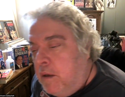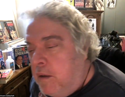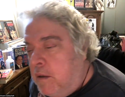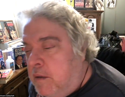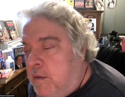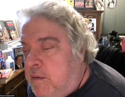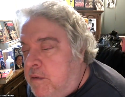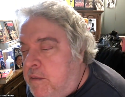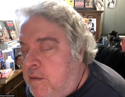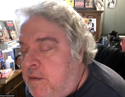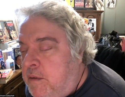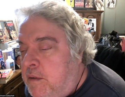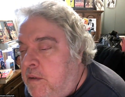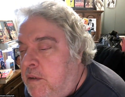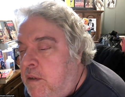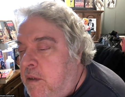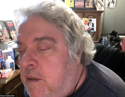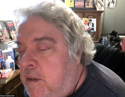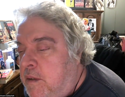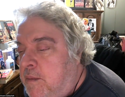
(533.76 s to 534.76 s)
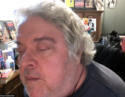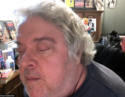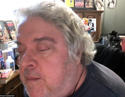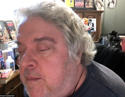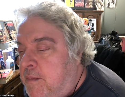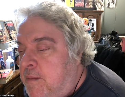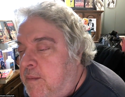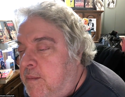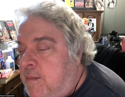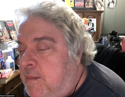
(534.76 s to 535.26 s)

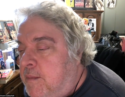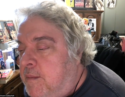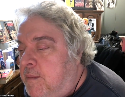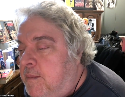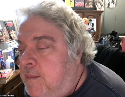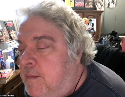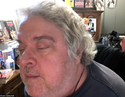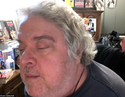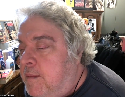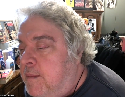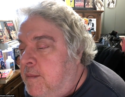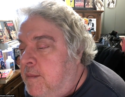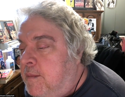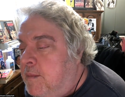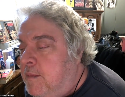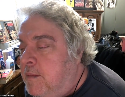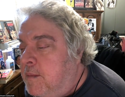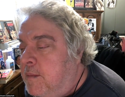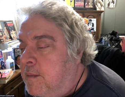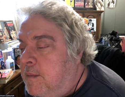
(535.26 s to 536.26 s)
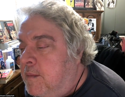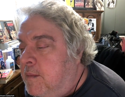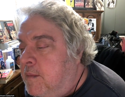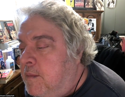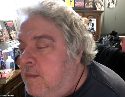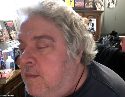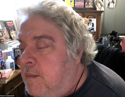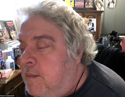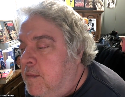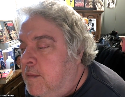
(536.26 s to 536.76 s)

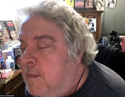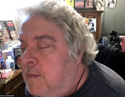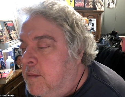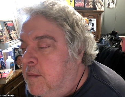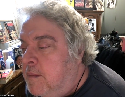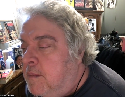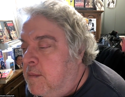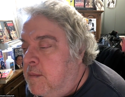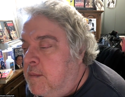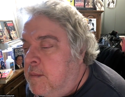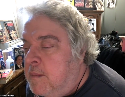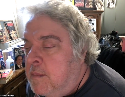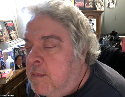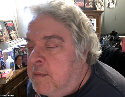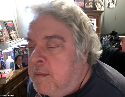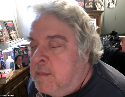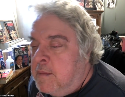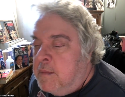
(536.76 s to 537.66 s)
No one is speaking in this clip.